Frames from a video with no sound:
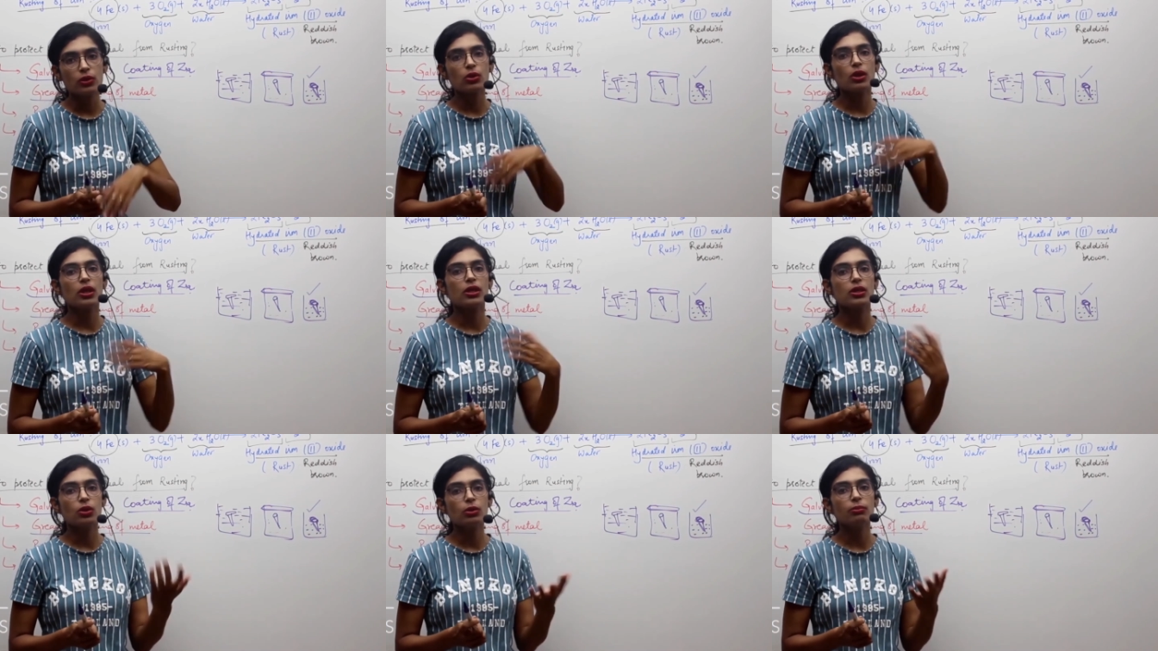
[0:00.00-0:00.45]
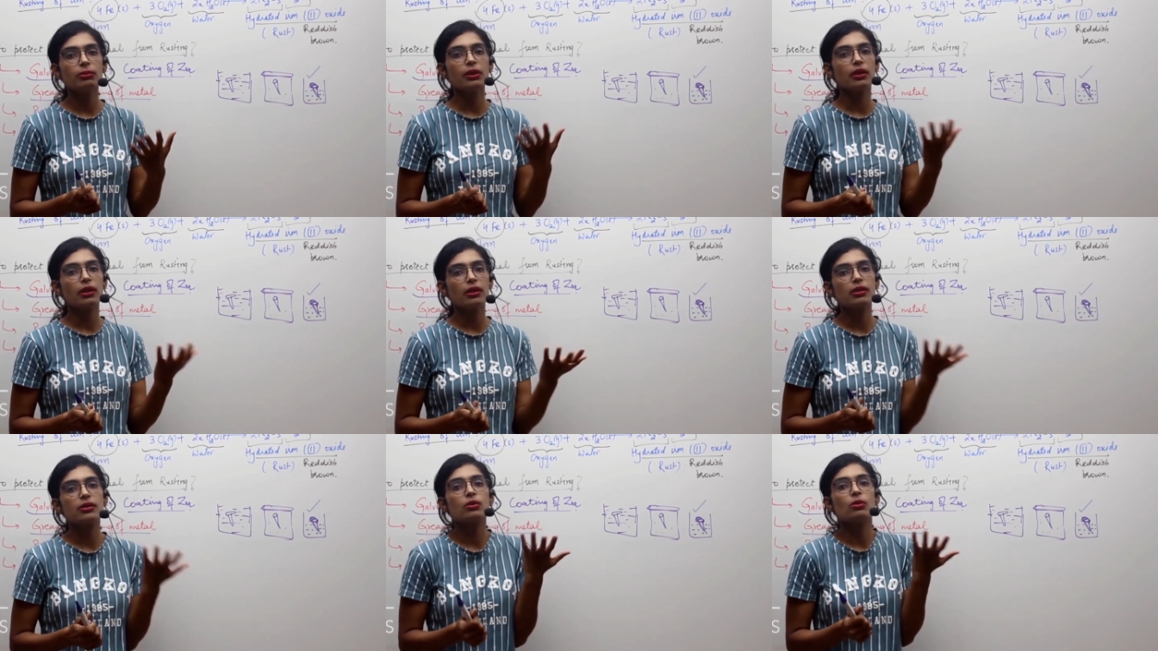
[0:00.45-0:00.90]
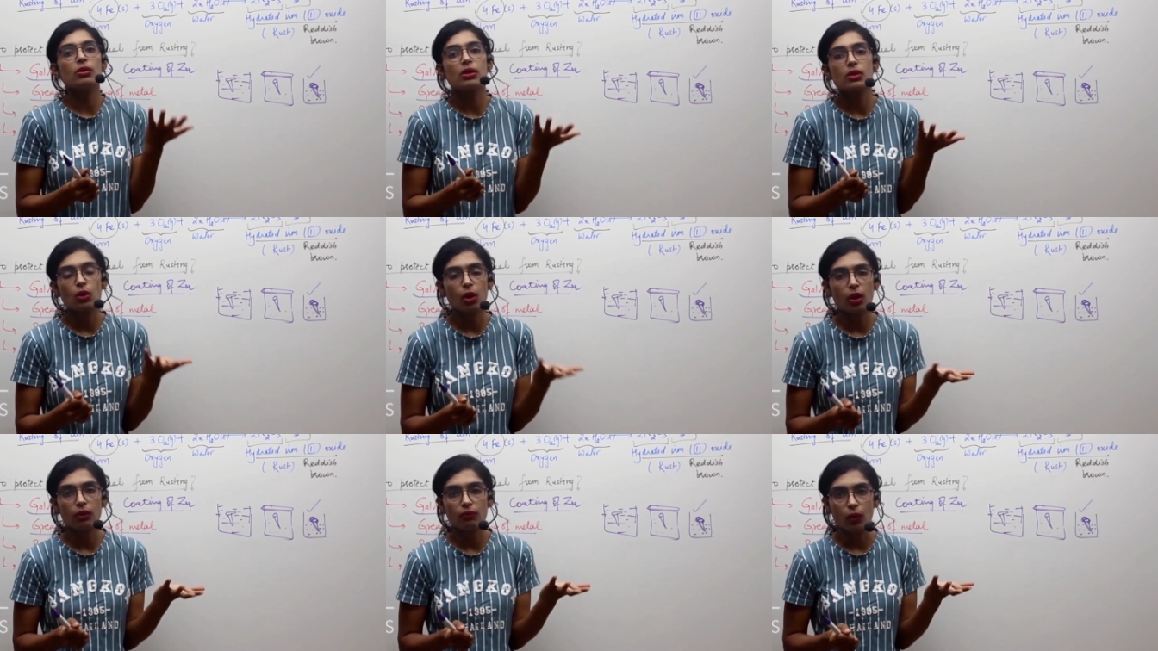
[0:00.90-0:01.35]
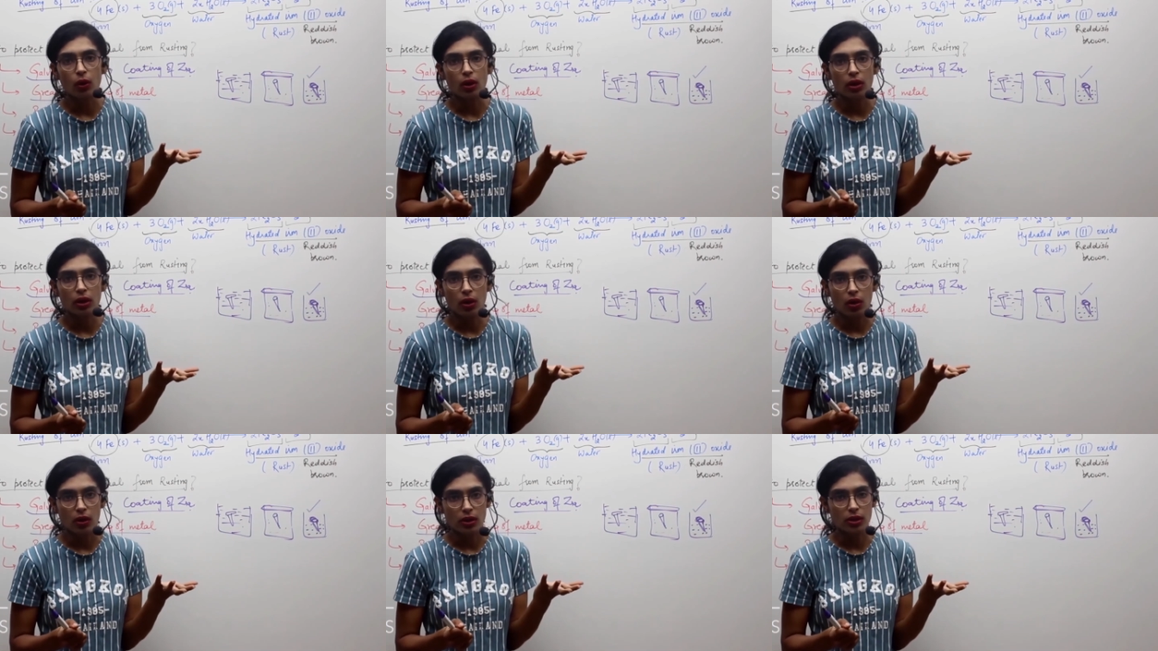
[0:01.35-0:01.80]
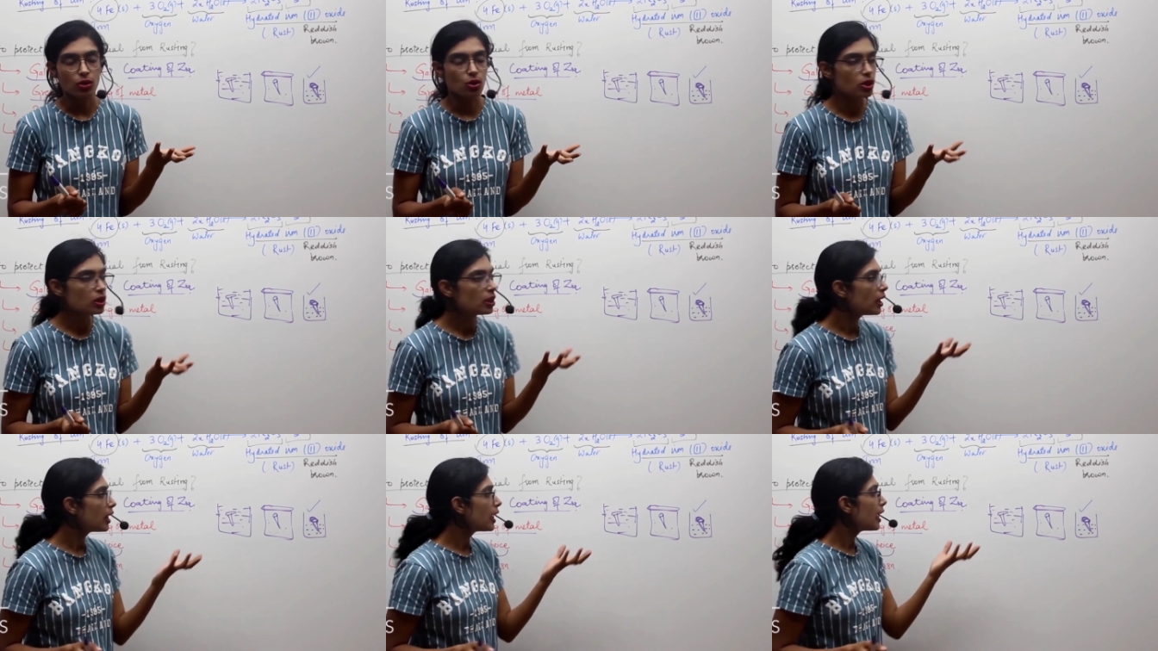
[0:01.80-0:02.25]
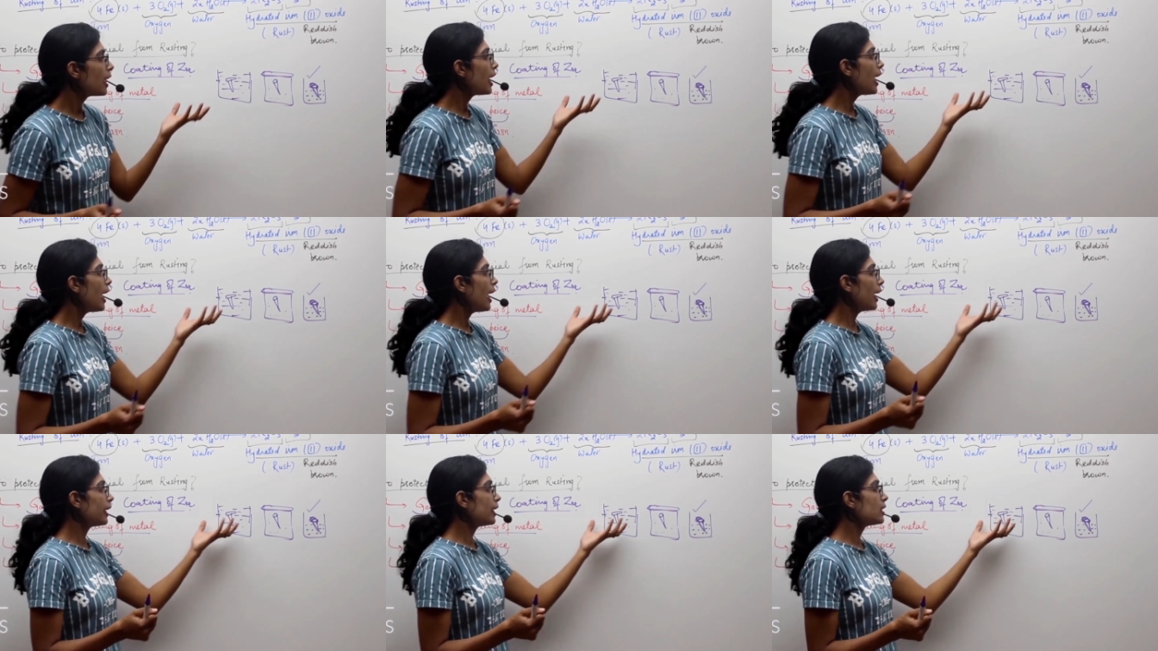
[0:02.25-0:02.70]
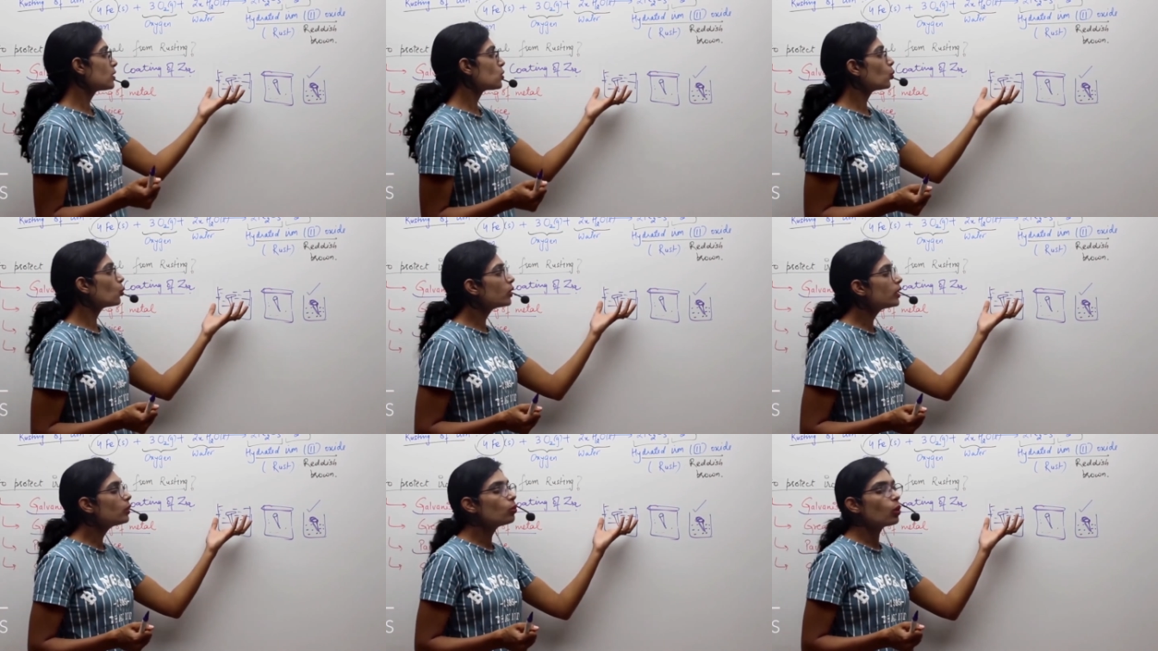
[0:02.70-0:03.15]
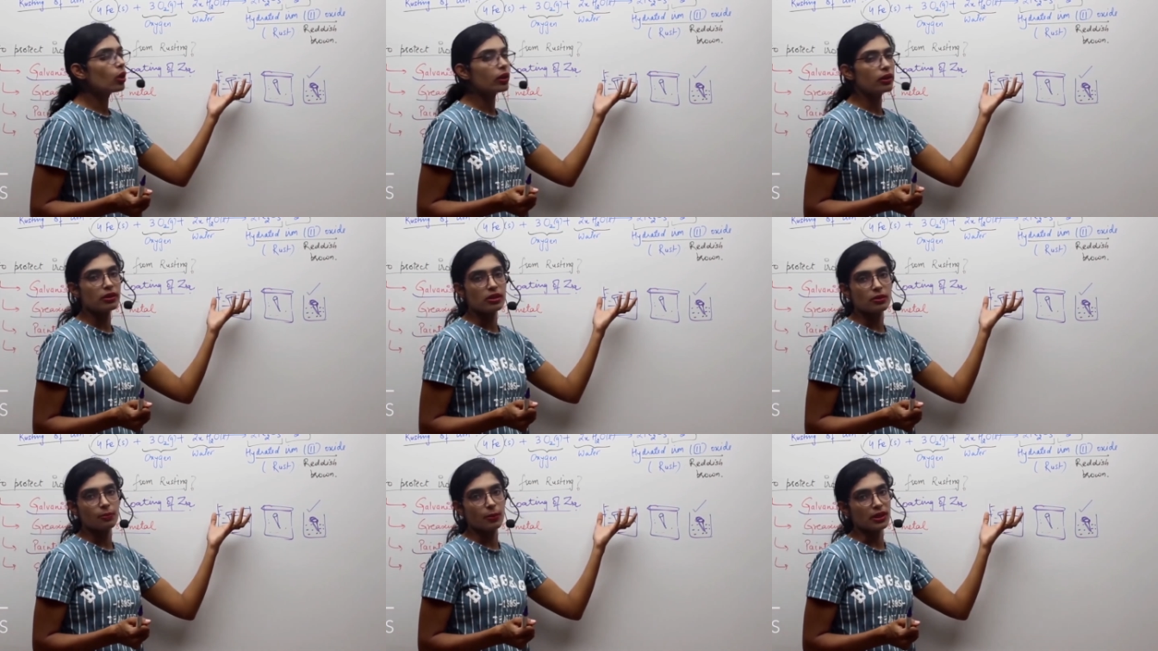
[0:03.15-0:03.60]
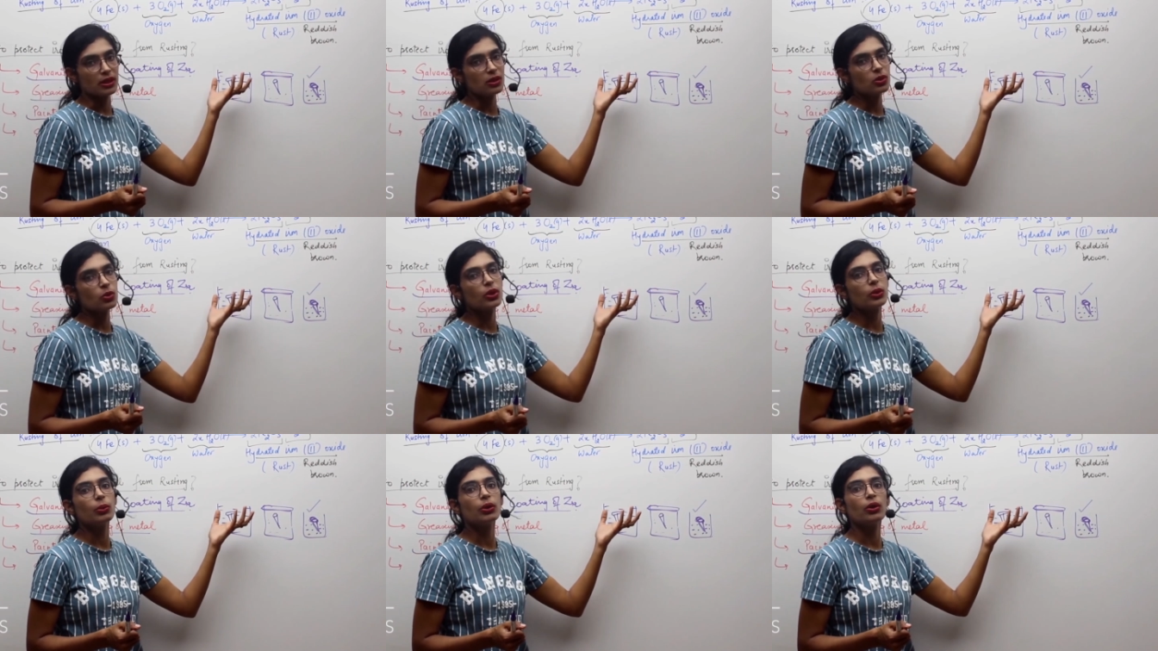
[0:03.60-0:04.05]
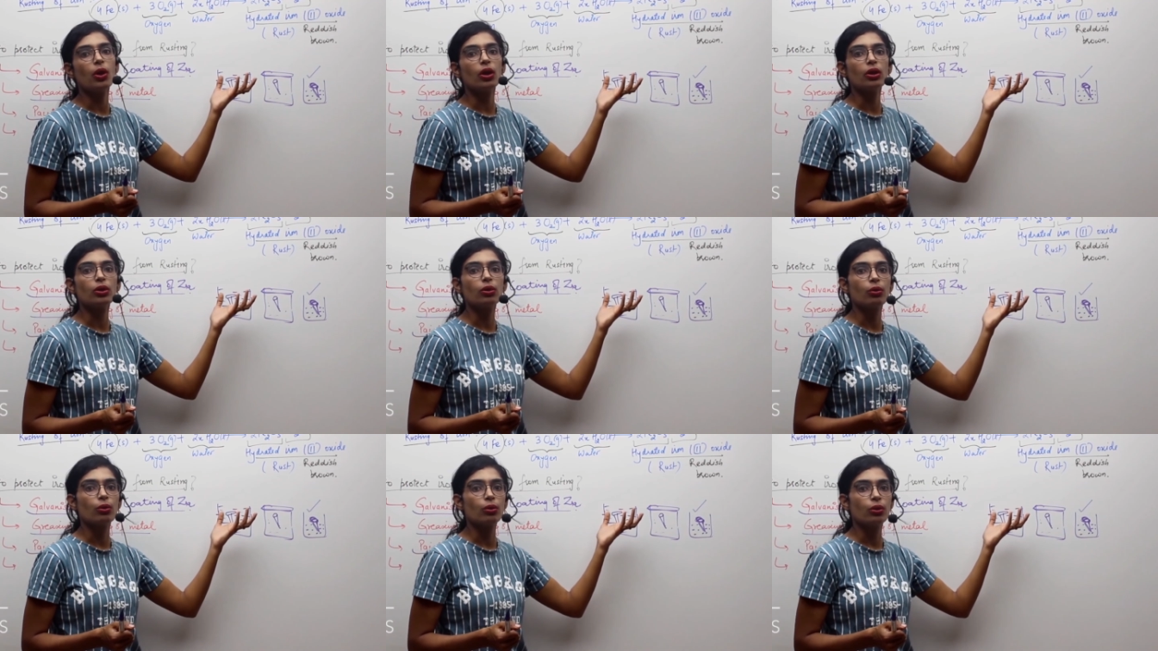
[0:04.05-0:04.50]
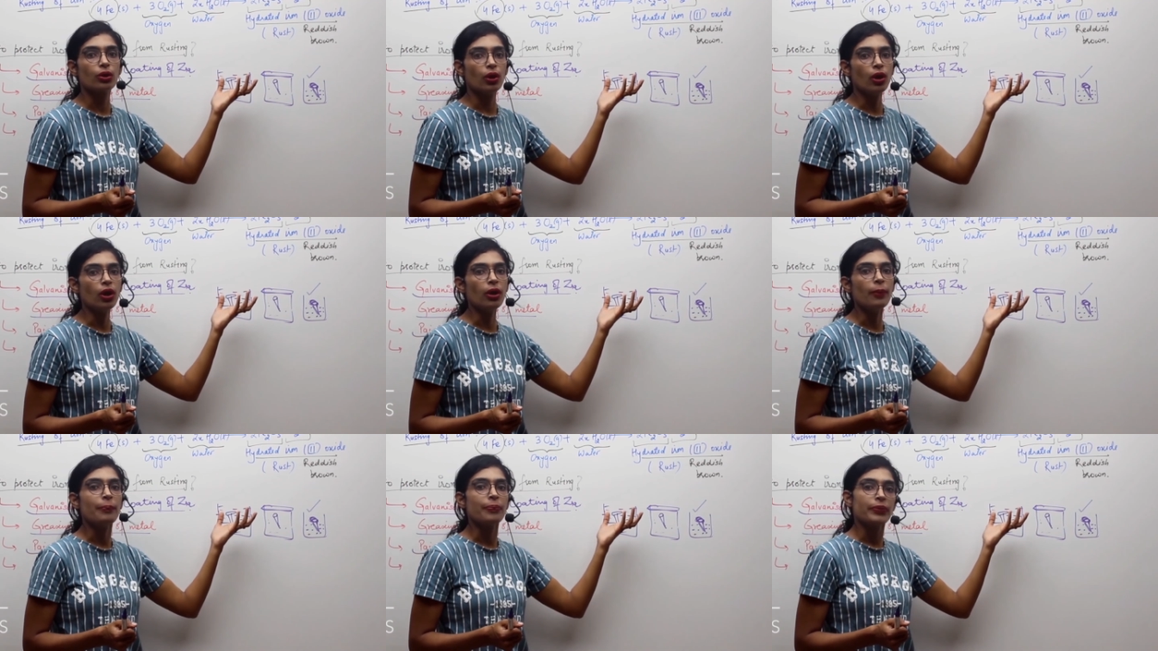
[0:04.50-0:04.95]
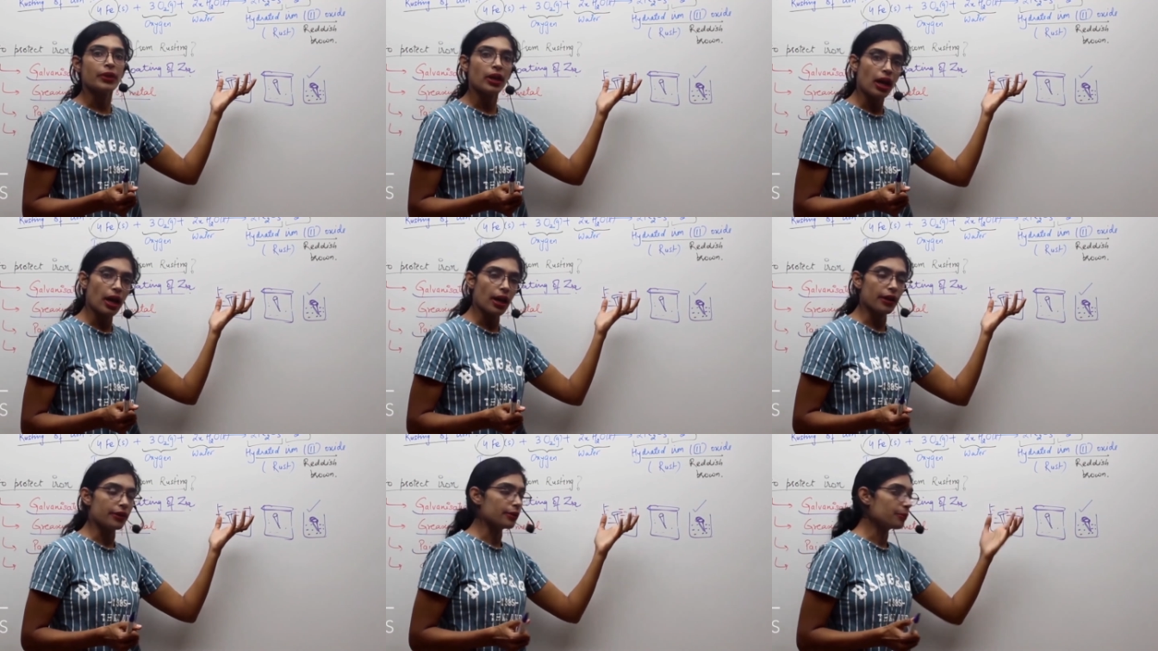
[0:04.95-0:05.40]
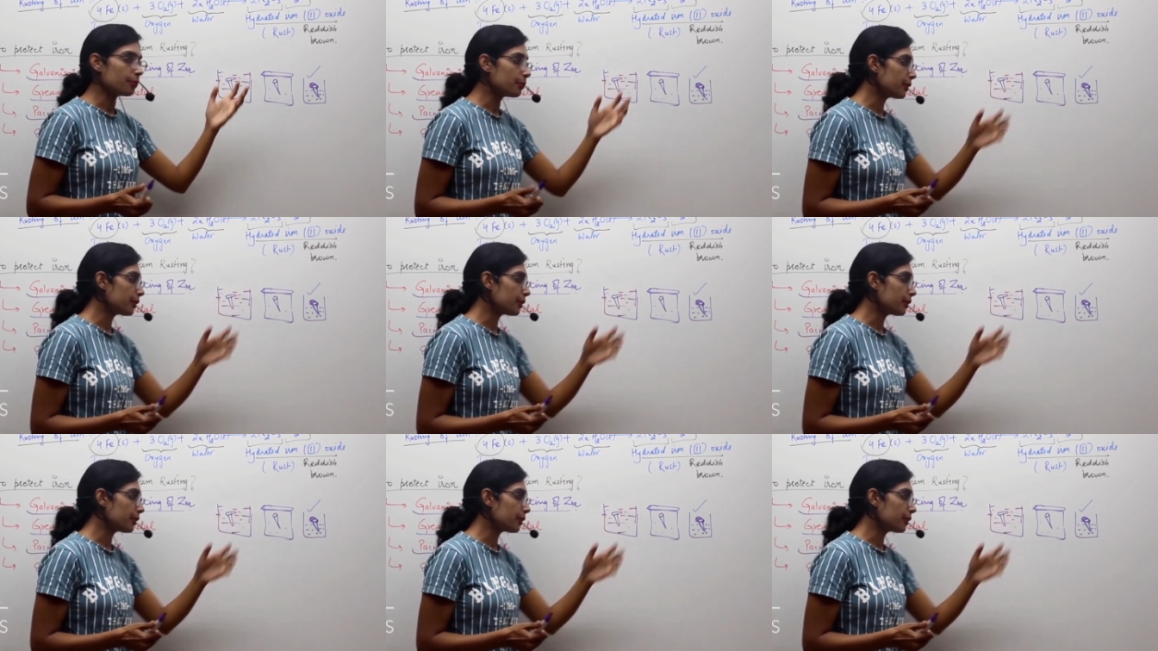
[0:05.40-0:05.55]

So assume that there is no dissolved oxygen and hence only water is present, so it will not corrode your iron